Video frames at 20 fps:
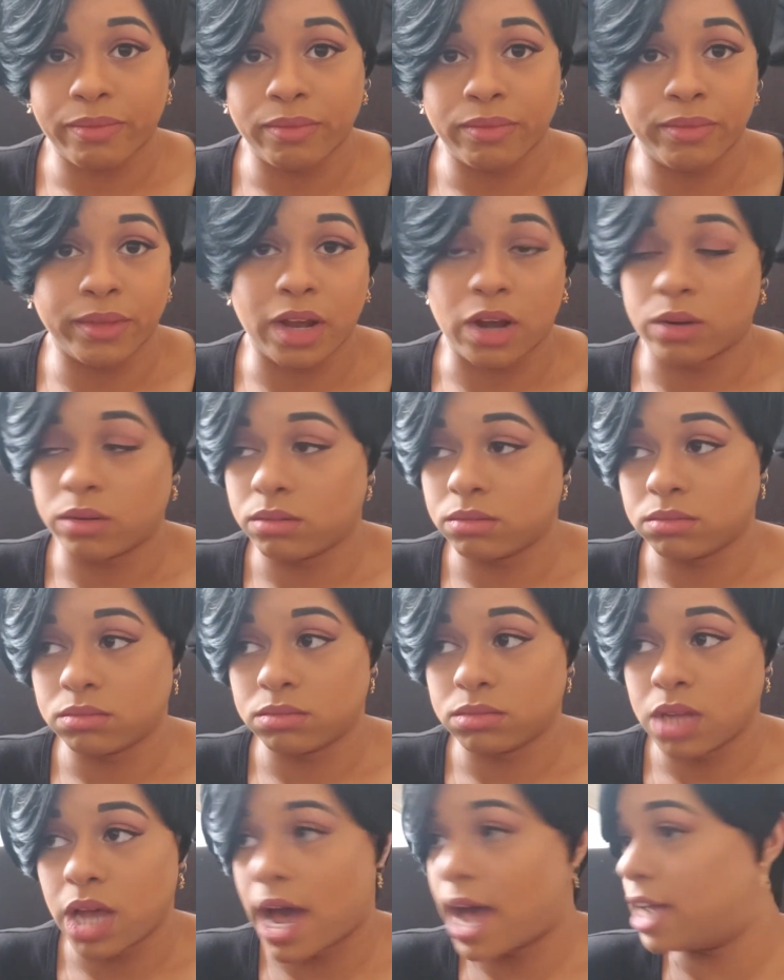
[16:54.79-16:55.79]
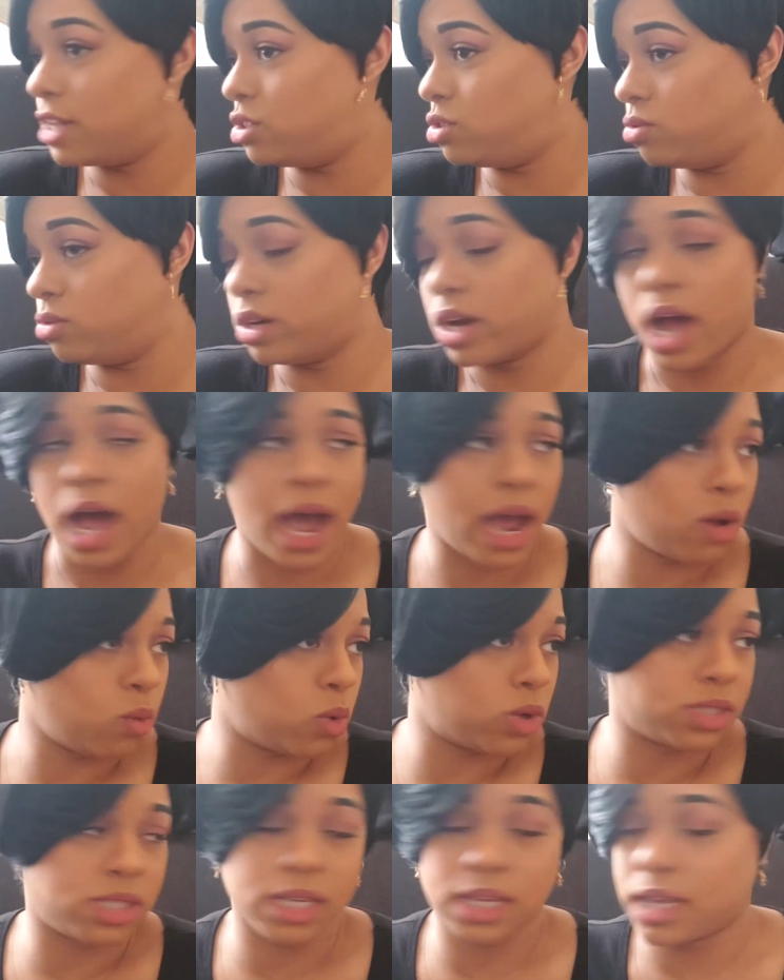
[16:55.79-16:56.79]
No. I do not
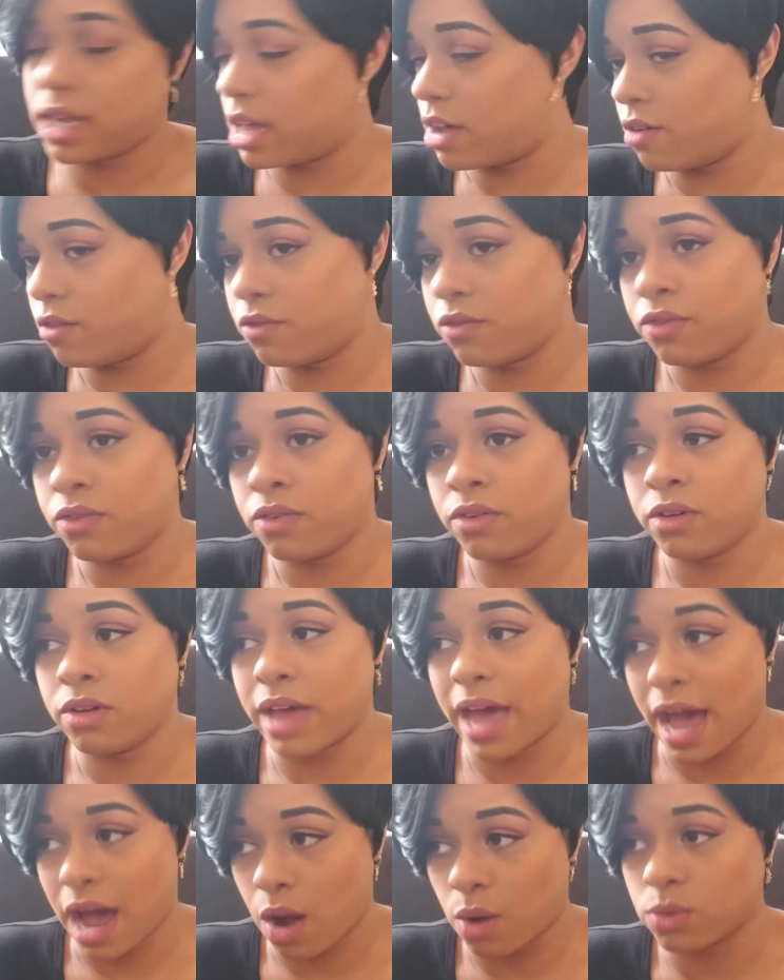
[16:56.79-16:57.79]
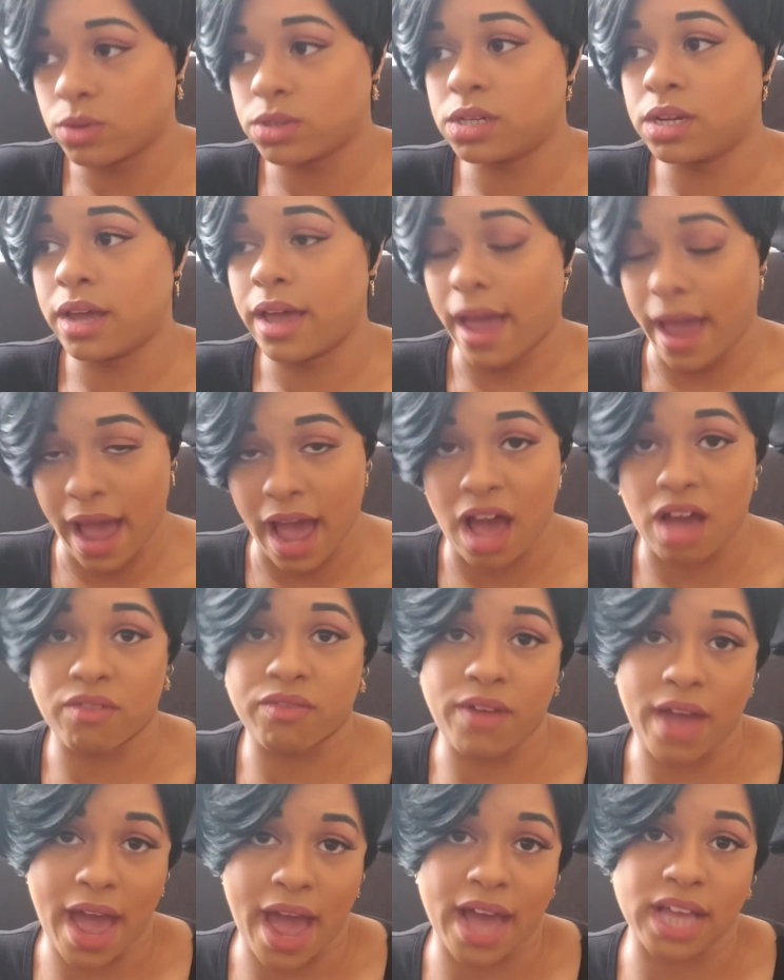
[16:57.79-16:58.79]
want to give out
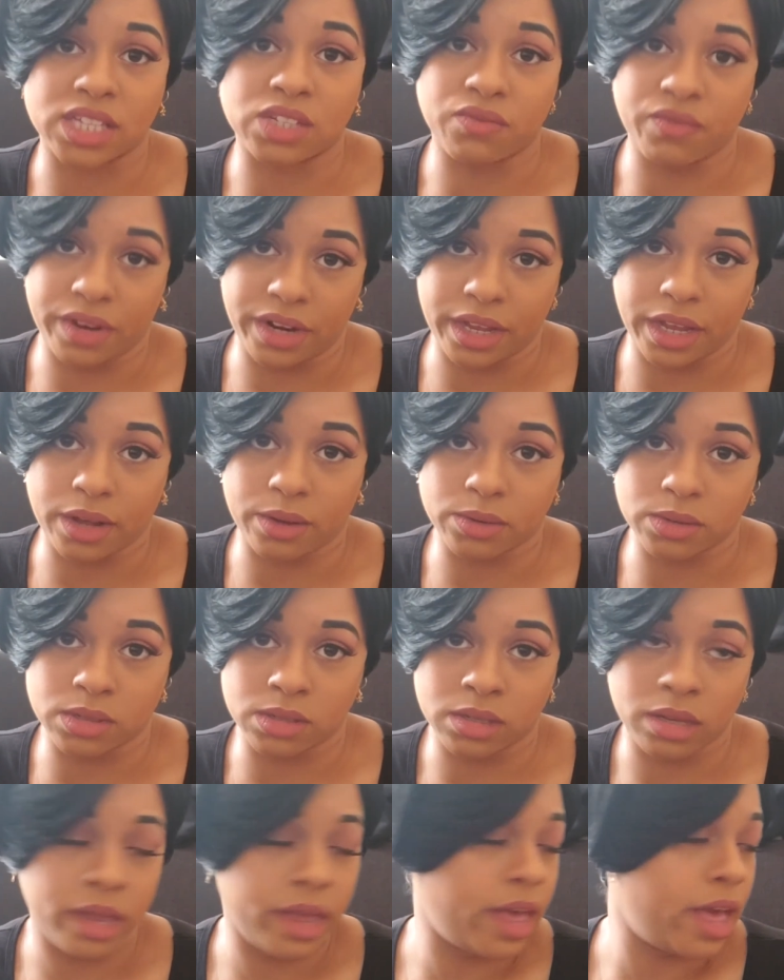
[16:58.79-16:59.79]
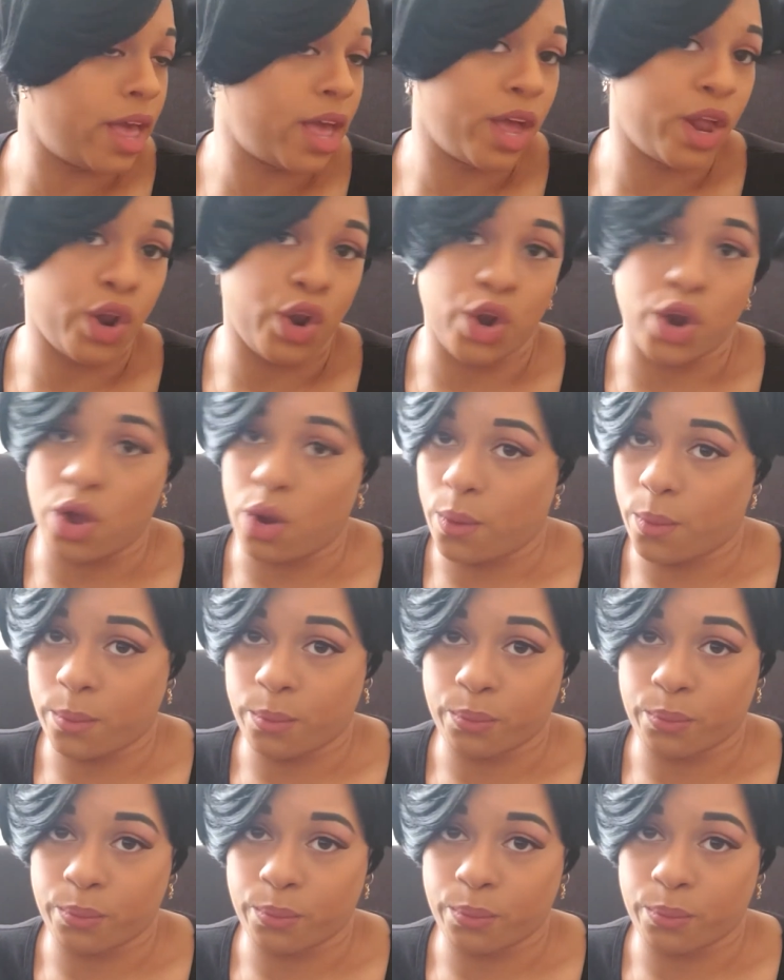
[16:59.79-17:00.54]
half-ass videos. No.